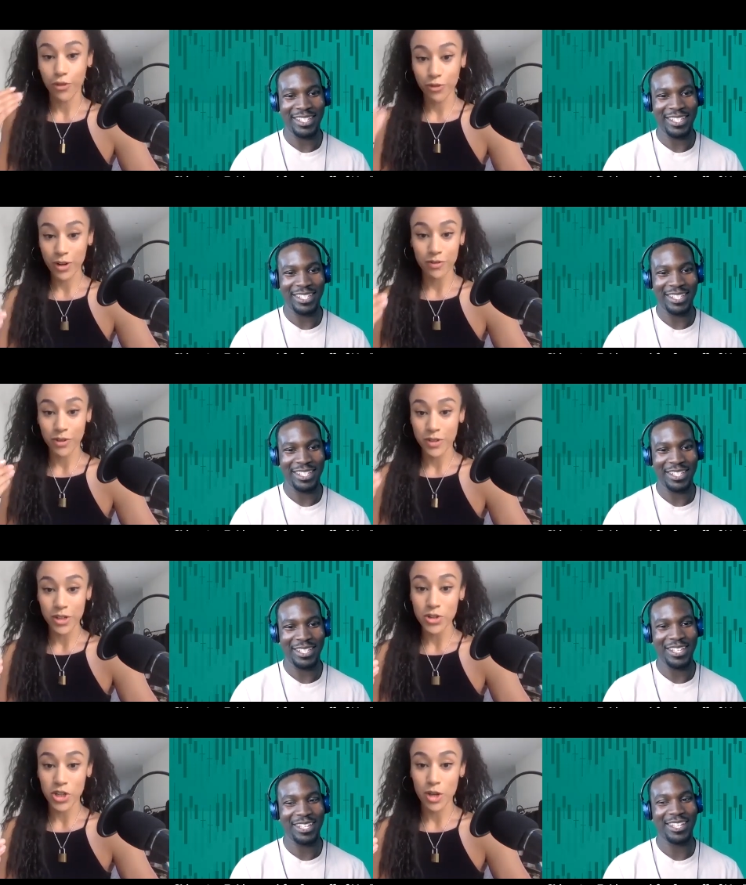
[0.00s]
Speaker 1: for free off of
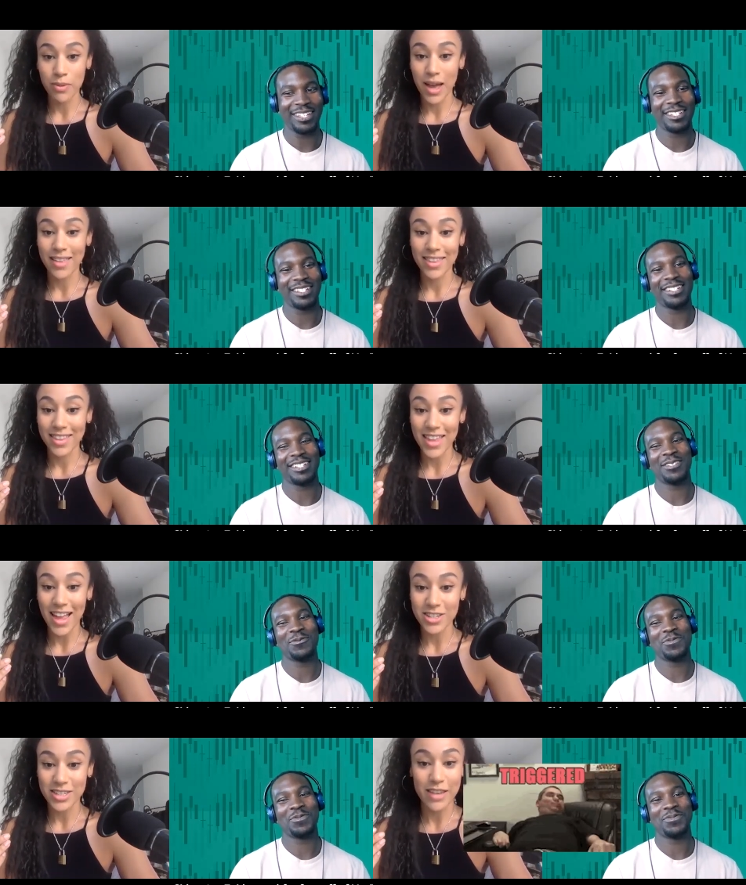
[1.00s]
YouTube, and
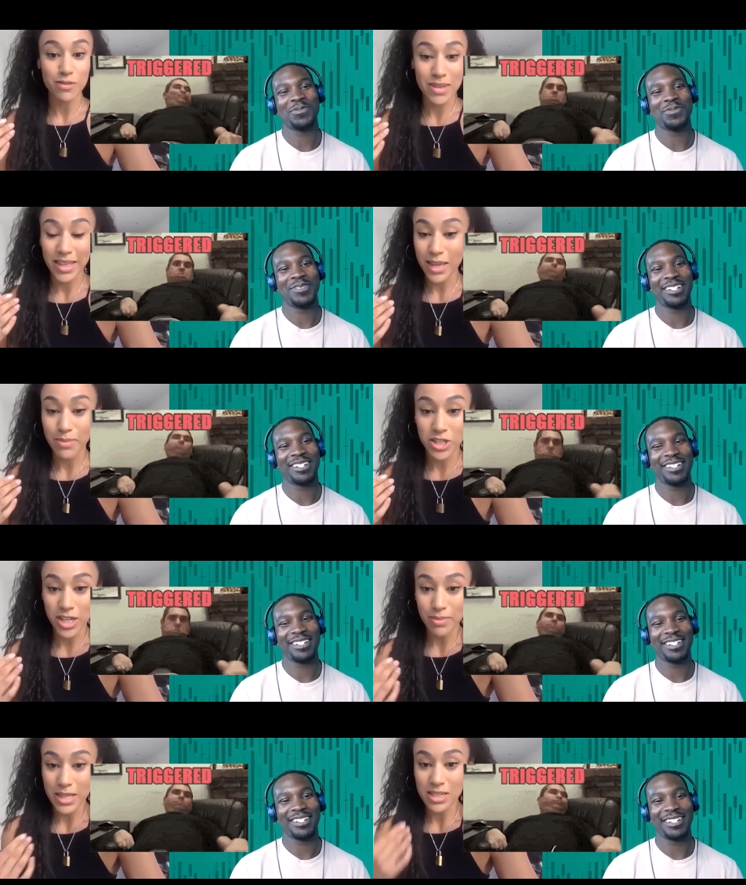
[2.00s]
that just gives me the heebie
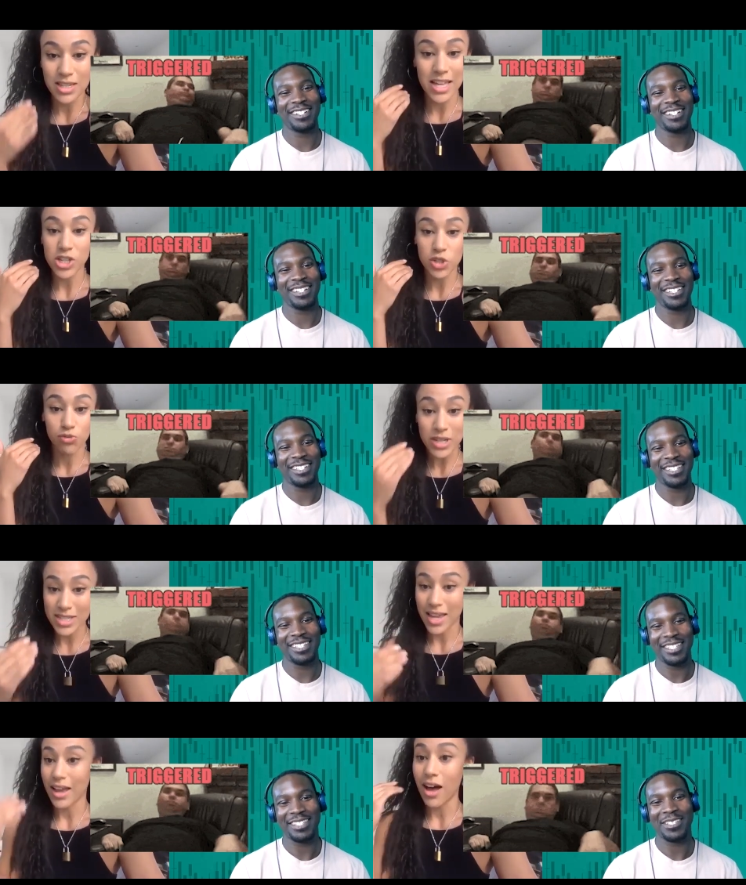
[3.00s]
jeebies because they're just
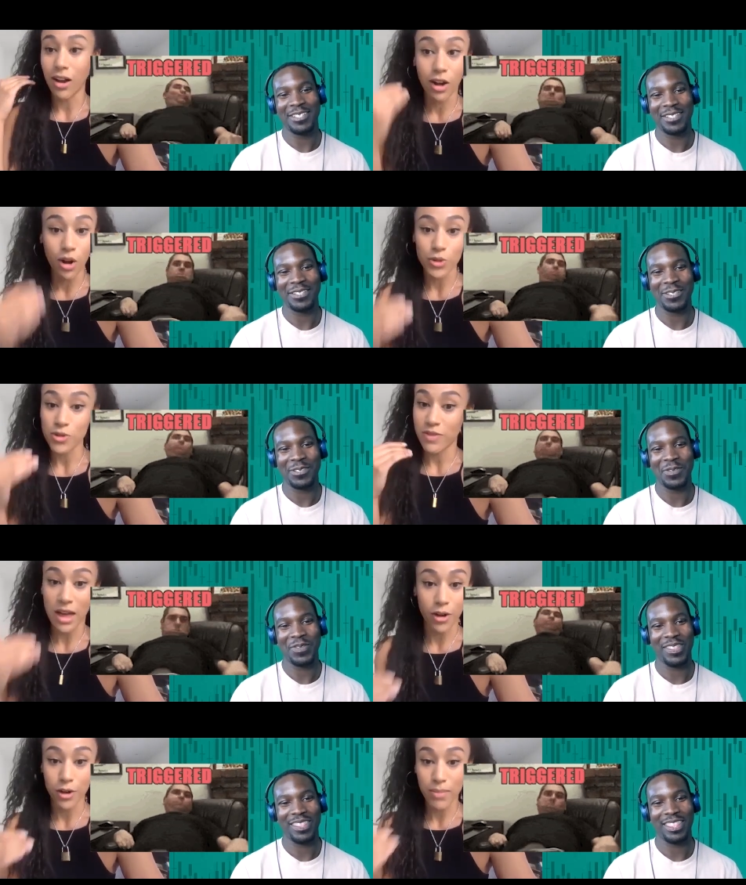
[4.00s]
risking a lot of
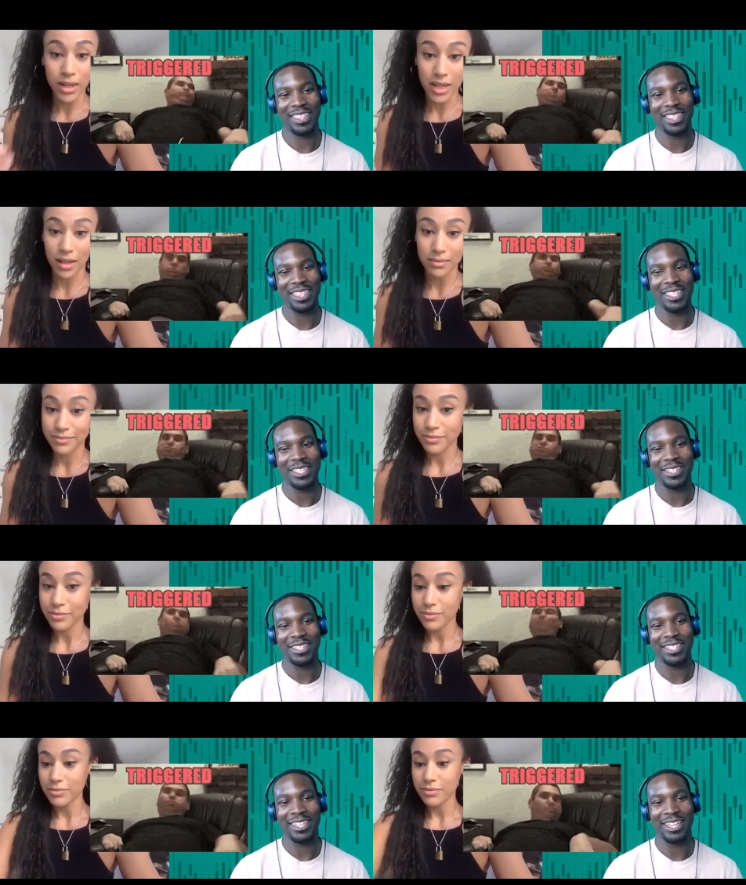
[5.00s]
their own money.
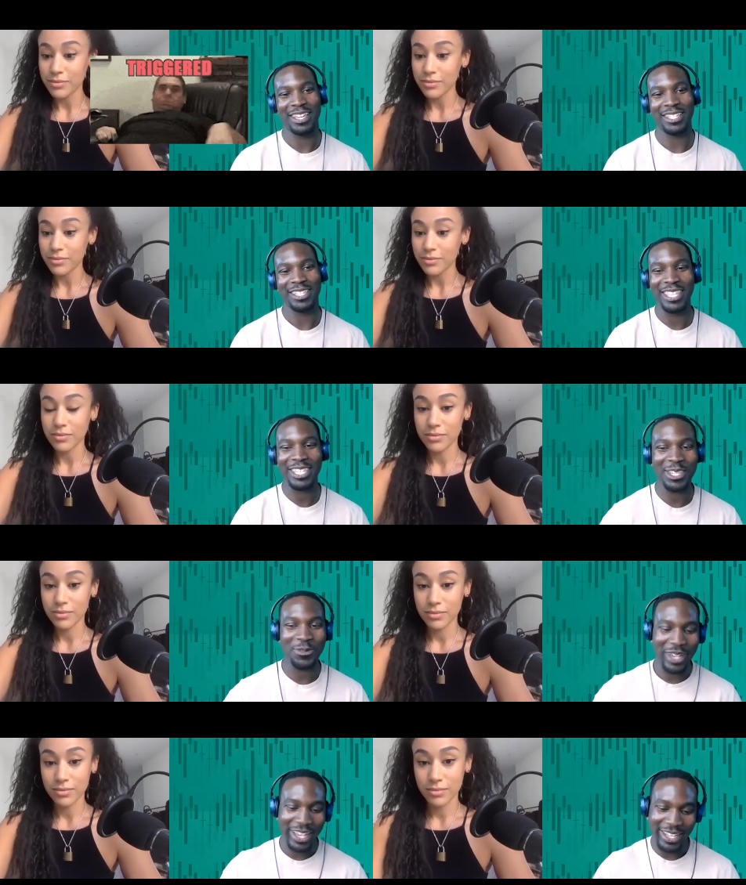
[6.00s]
Speaker 2: Yeah. See, this
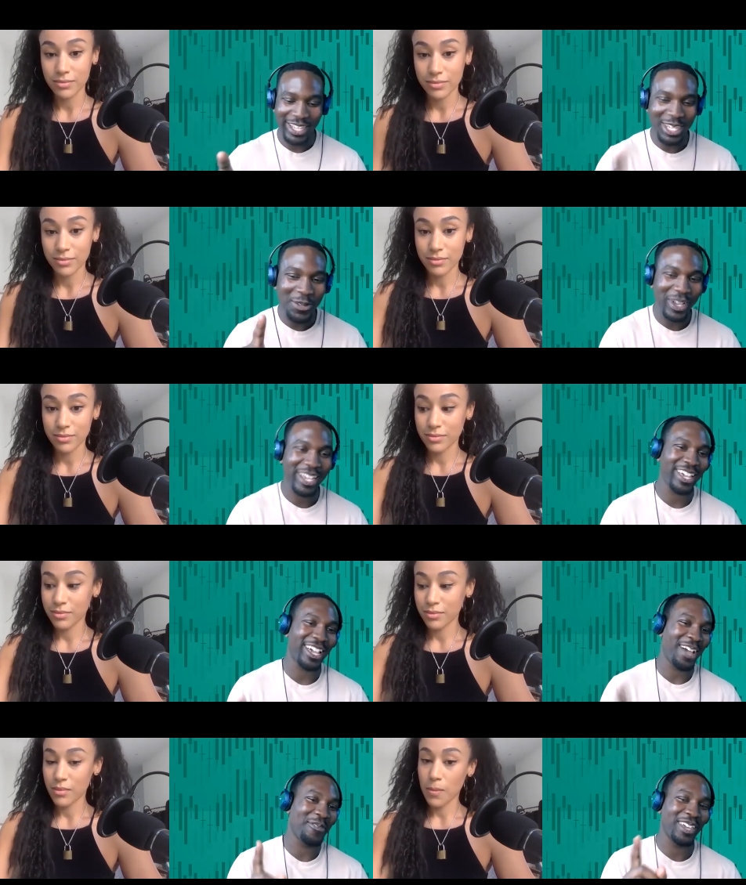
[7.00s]
is where this is
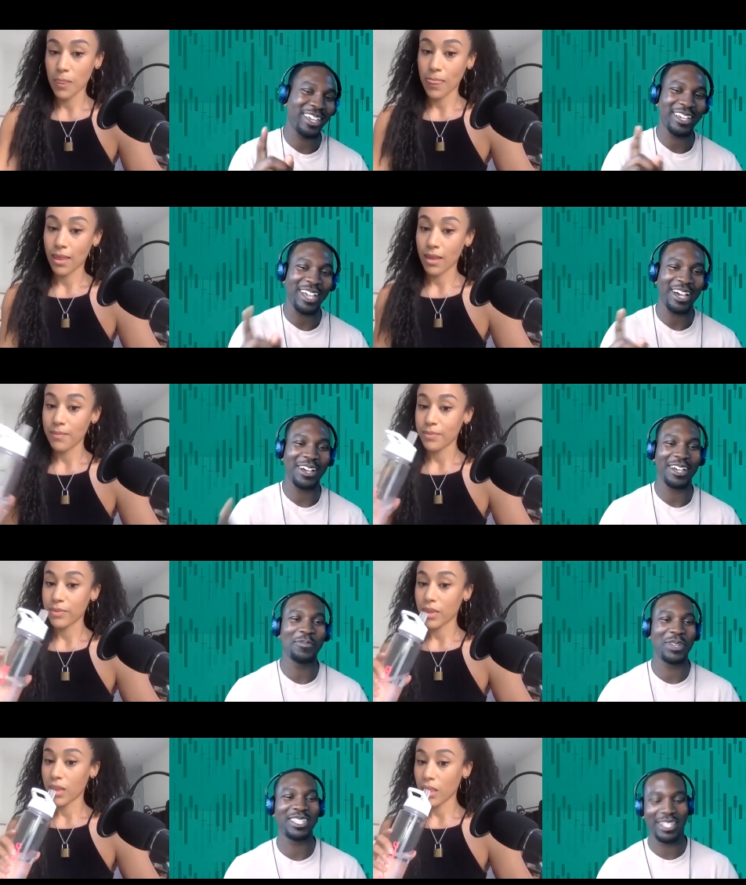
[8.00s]
where I think our
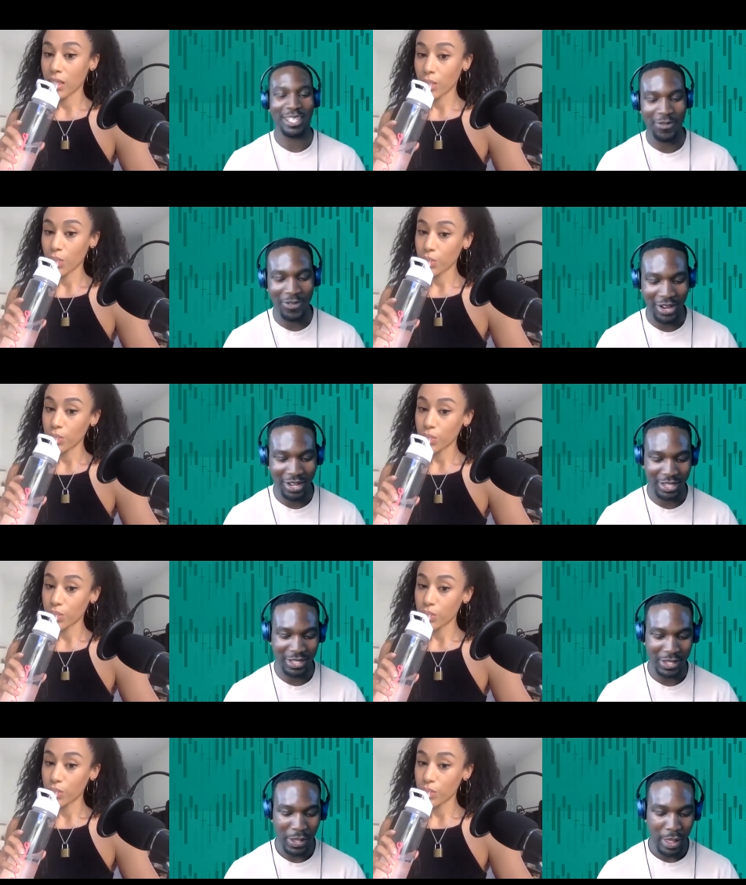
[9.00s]
opinions differ
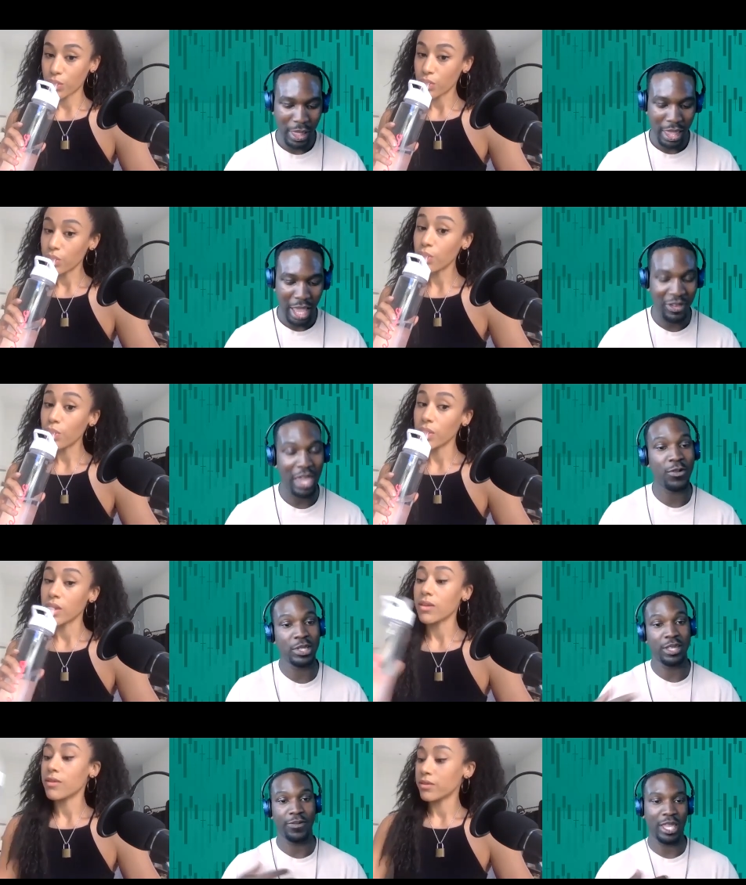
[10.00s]
because mm.
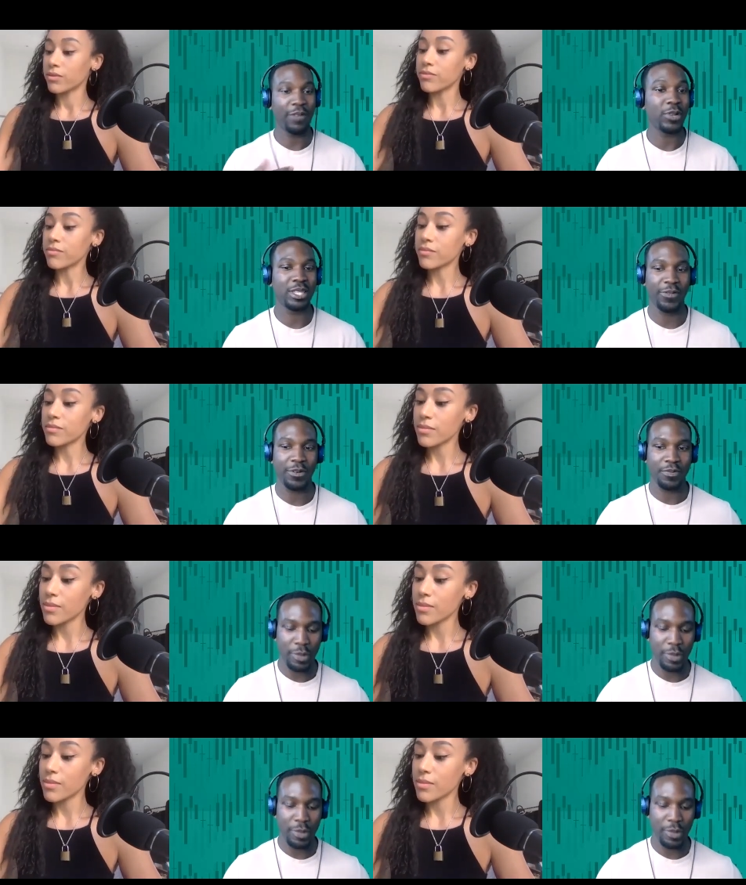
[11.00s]
everyone's different. Everyone's different.